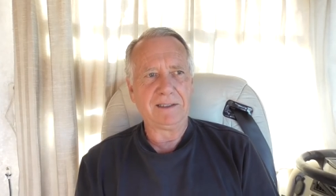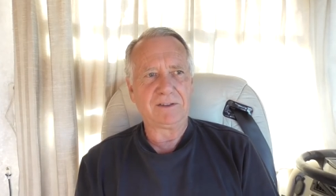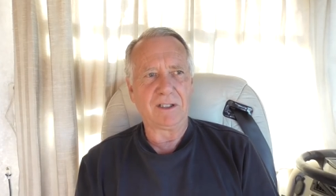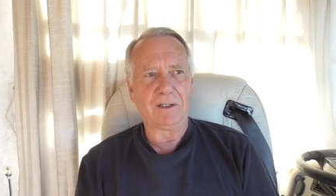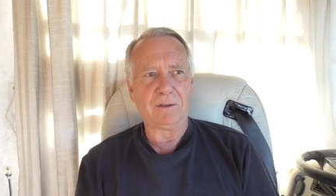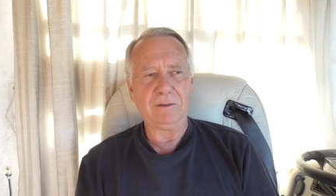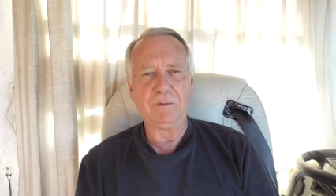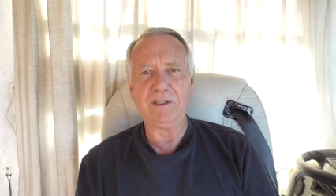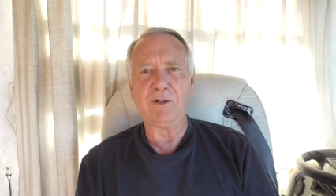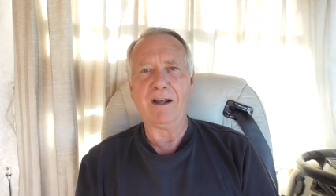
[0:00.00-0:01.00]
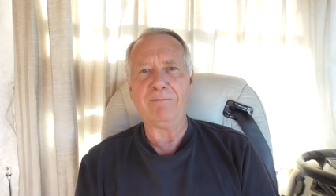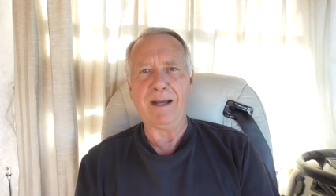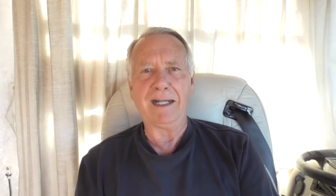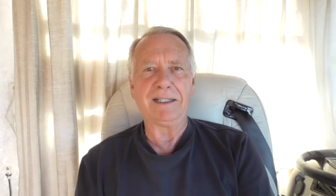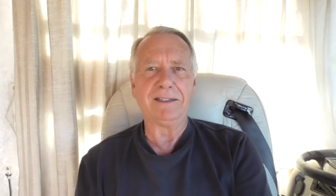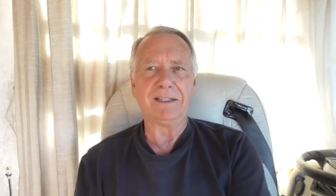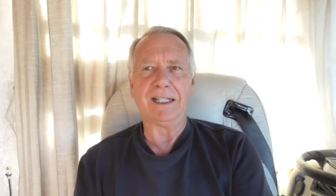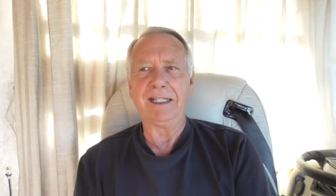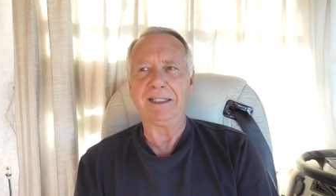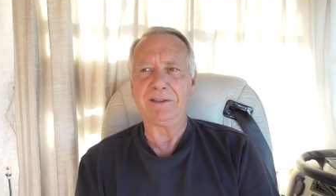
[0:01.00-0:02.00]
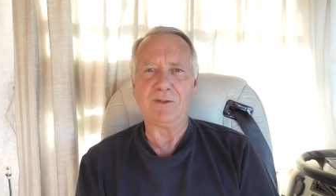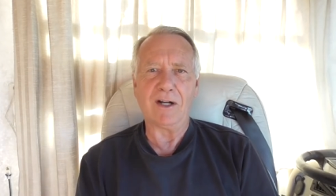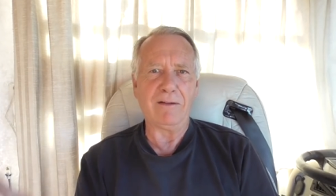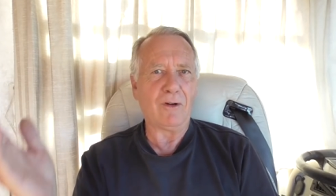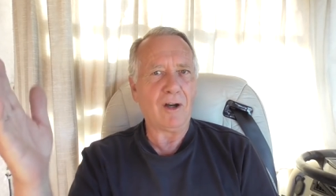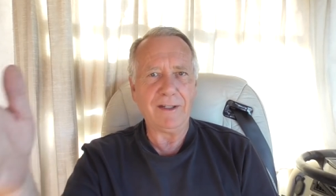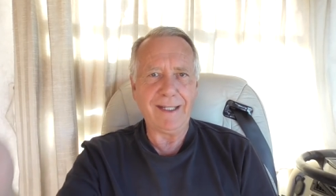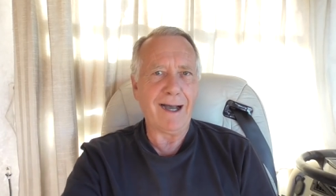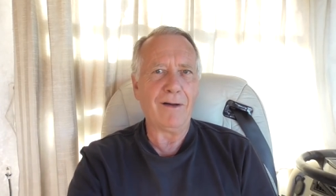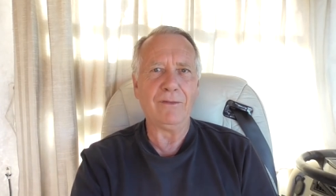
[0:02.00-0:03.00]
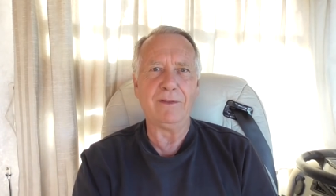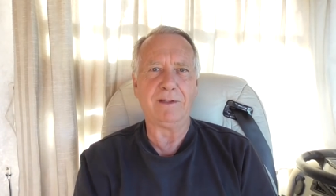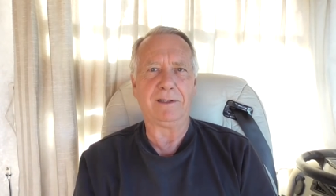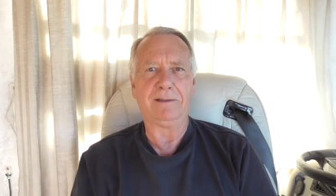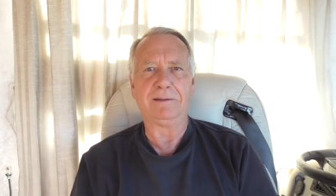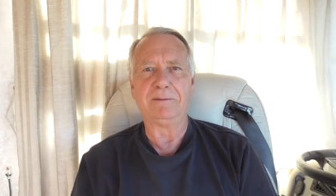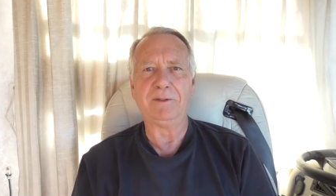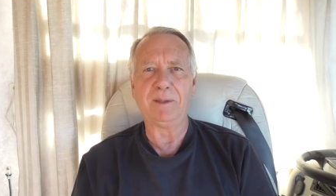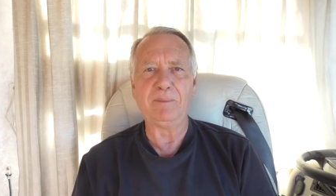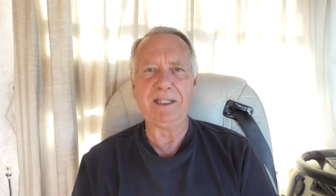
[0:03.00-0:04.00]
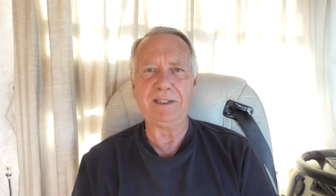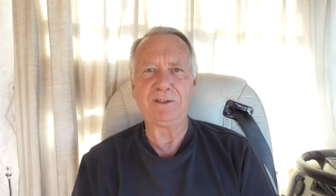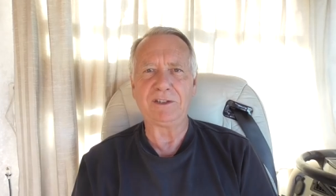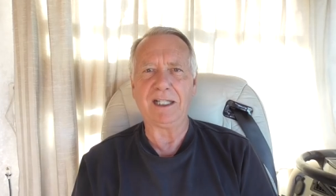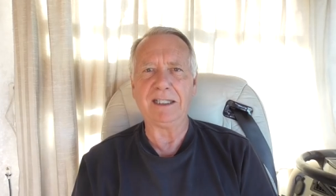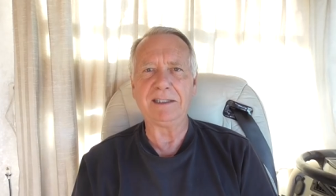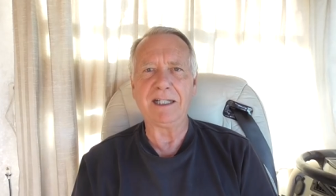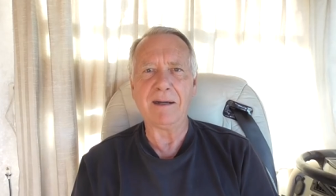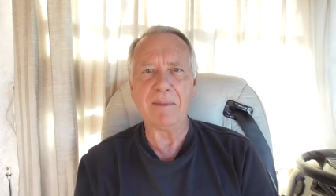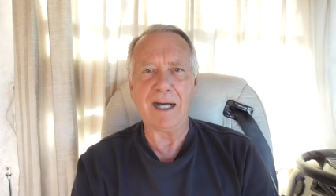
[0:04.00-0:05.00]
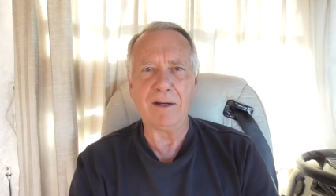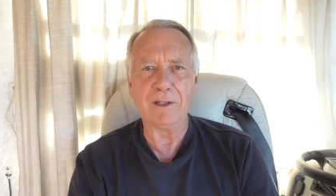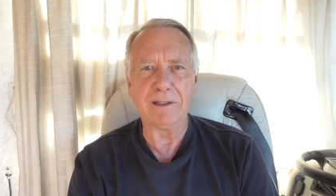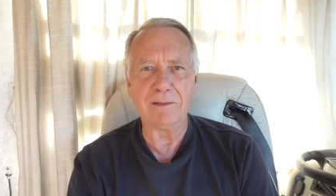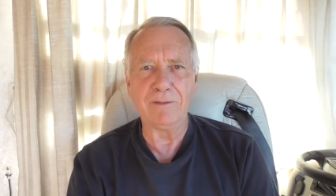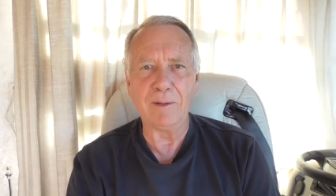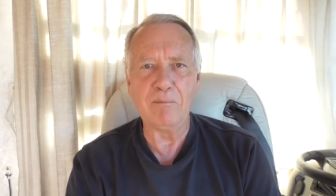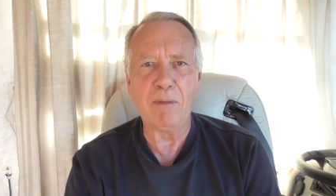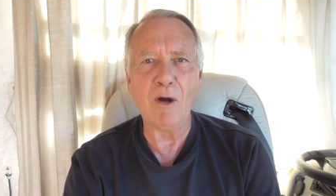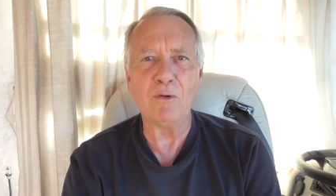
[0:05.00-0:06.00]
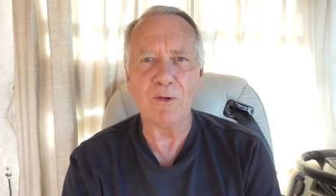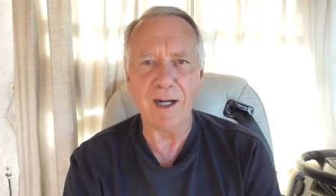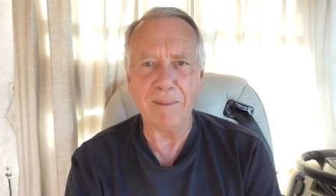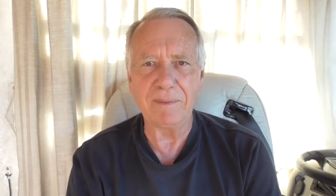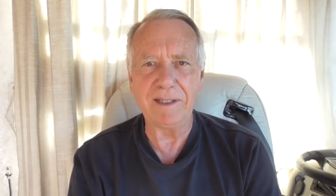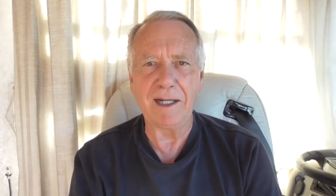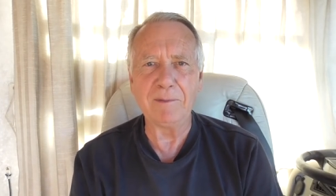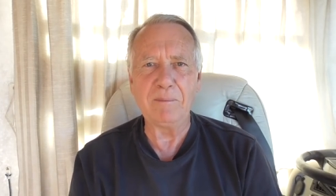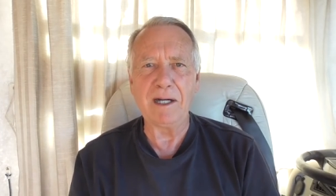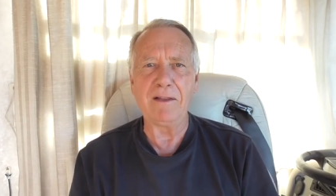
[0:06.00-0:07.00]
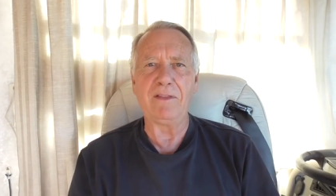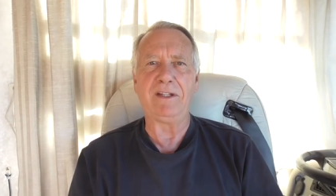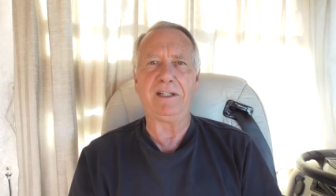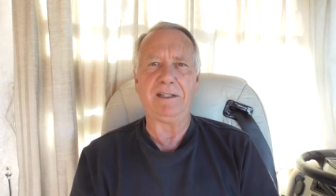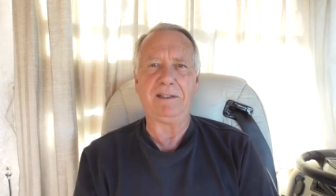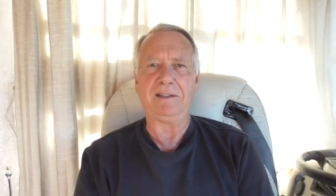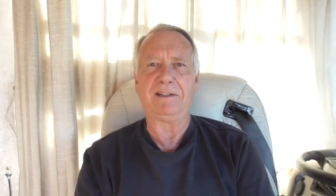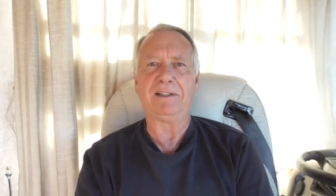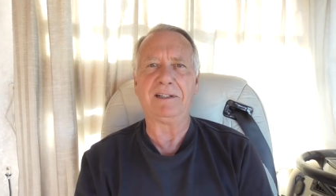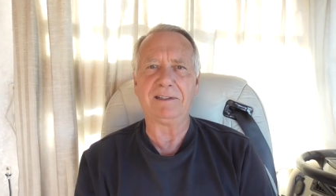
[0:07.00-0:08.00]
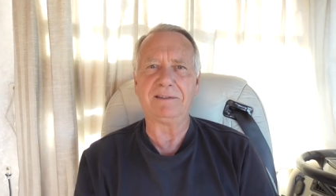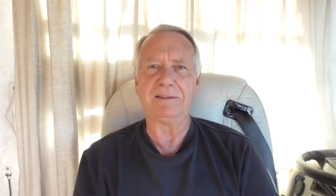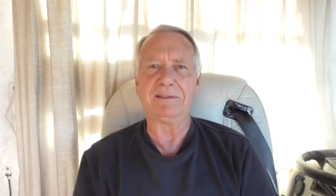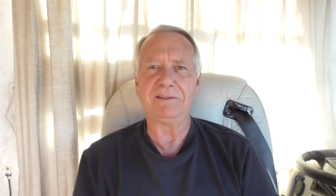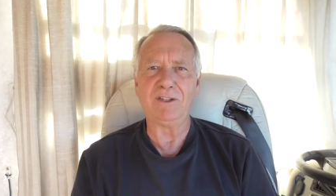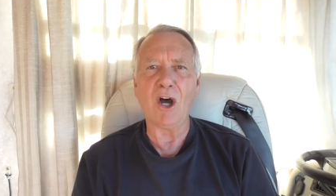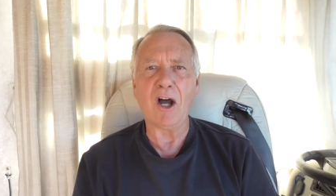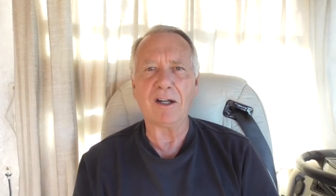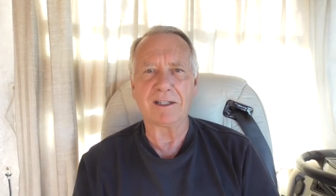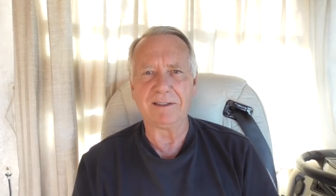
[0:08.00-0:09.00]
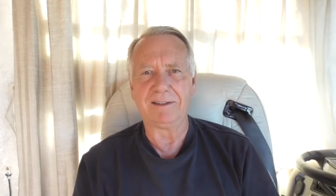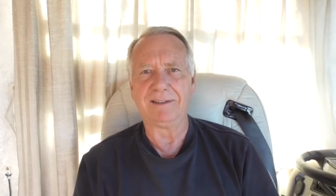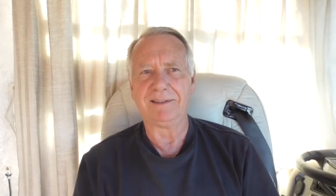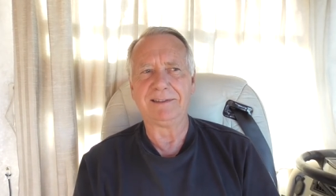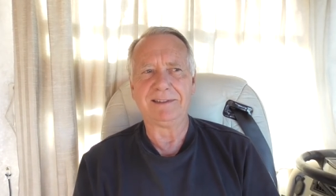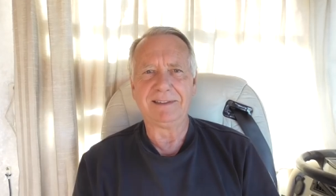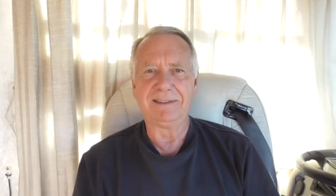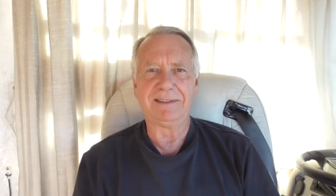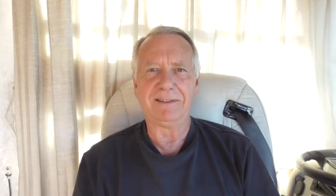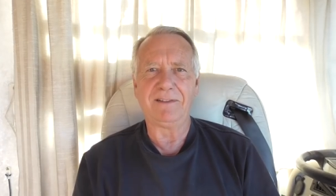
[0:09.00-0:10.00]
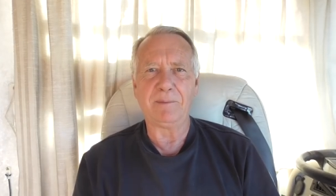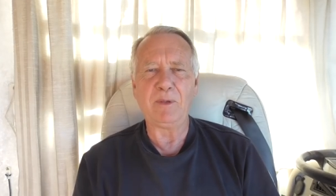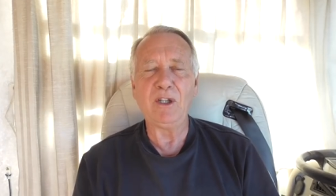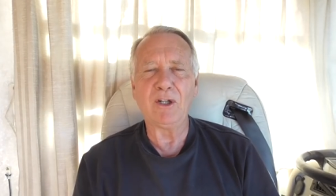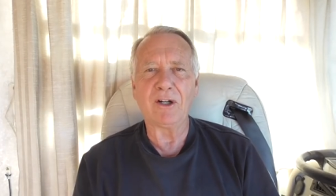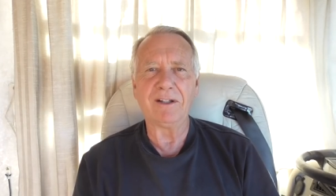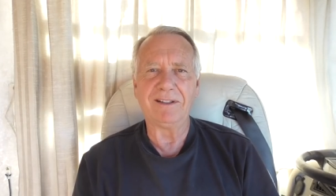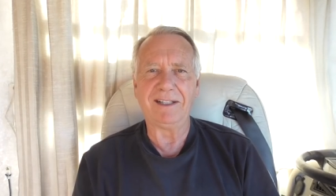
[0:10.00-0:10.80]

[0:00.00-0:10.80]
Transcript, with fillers: So we drive back in the lake and drive on down the, the beach and come out of the boat ramp down by the uh, dock, the pier